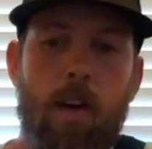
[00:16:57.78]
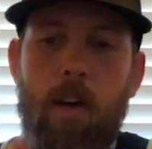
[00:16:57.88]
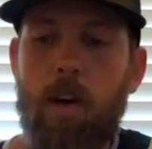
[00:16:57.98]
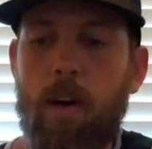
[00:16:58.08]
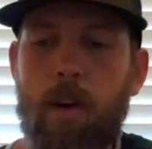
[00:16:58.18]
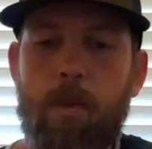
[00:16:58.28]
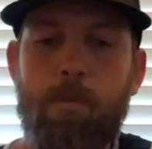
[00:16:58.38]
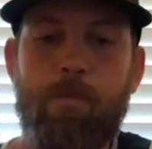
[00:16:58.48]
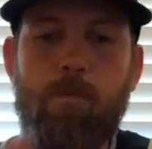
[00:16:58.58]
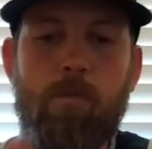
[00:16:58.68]

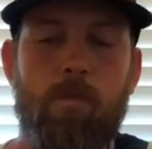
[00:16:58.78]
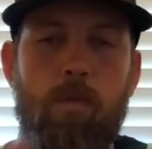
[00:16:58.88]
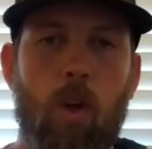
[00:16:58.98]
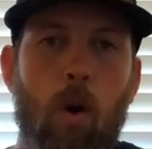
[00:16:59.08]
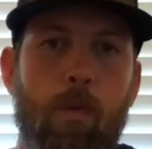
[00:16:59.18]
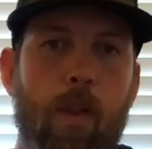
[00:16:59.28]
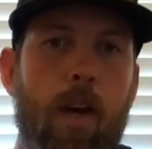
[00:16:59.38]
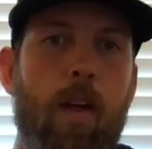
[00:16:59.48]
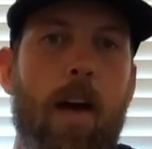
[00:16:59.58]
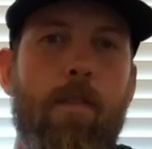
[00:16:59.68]
Hopefully
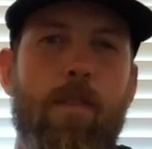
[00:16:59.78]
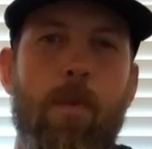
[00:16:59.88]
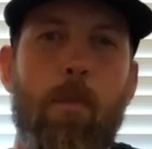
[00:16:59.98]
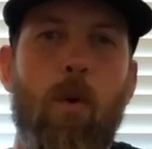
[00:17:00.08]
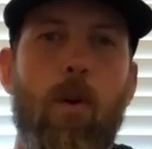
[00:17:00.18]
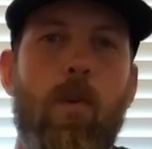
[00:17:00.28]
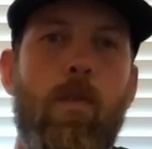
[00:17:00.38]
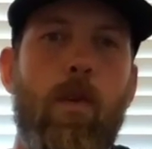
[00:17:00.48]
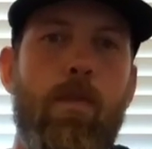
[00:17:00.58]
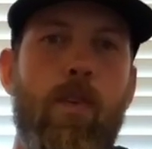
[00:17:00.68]
I'll have some more
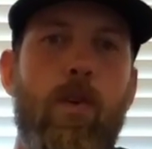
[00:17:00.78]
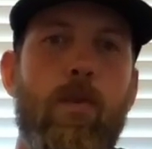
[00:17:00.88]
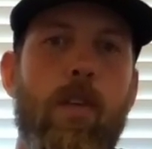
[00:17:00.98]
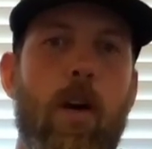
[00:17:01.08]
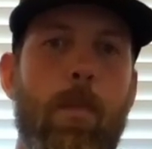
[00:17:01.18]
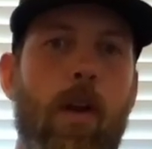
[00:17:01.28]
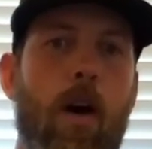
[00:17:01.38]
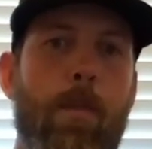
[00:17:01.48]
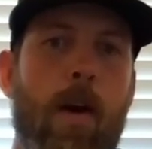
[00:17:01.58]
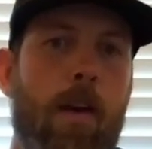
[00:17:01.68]
reviews coming
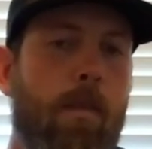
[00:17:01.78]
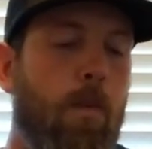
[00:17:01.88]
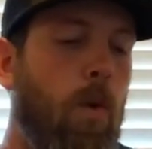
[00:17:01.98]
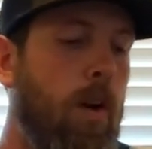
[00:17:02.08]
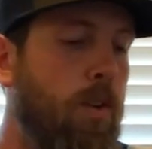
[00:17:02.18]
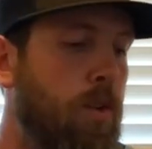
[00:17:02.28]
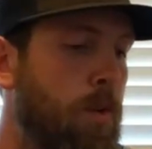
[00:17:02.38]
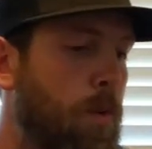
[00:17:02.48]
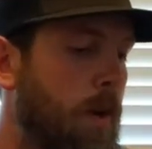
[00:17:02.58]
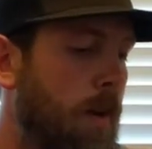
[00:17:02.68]
up. I want to
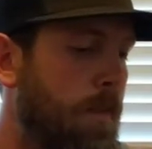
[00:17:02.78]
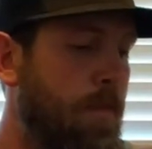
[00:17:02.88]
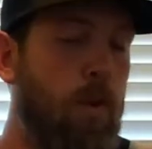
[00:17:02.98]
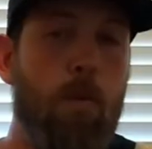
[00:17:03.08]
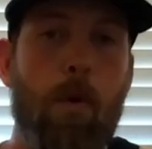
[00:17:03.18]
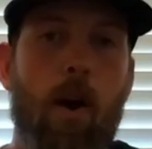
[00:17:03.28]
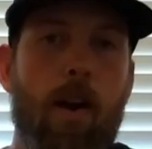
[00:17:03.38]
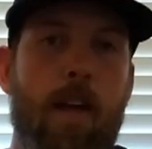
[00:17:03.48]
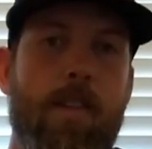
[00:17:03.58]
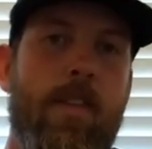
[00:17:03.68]
do a few
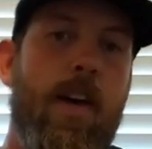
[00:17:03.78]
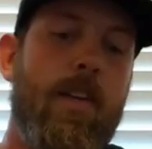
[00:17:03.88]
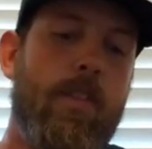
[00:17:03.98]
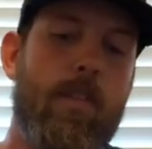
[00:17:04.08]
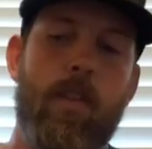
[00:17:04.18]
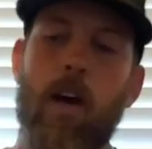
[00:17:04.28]
broadhead tests.